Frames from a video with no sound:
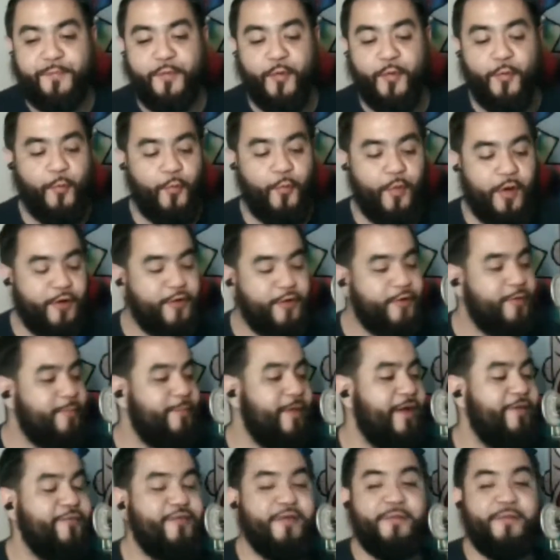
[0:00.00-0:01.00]
Welcome
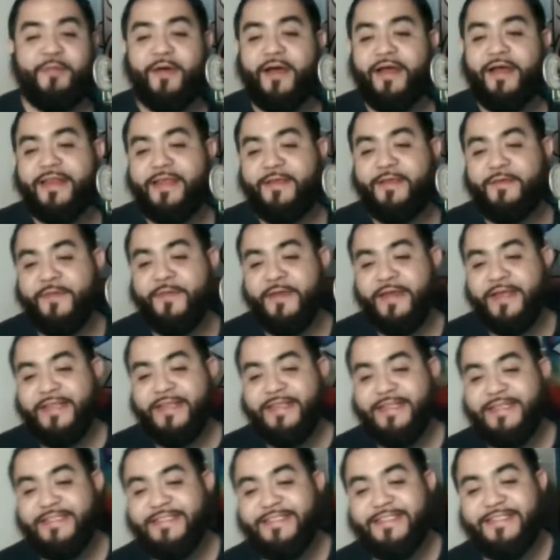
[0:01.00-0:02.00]
everybody.
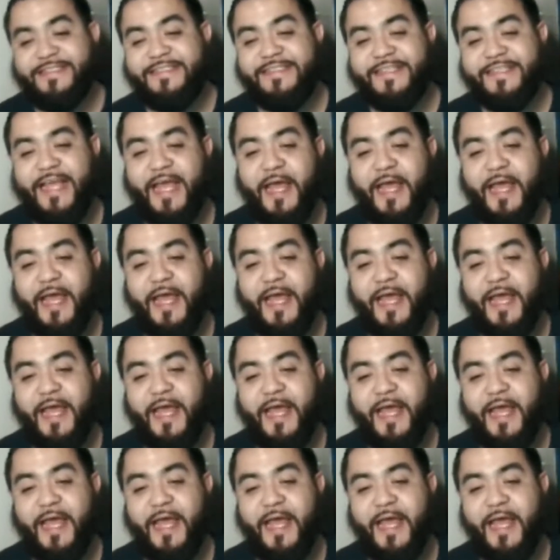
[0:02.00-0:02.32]
This is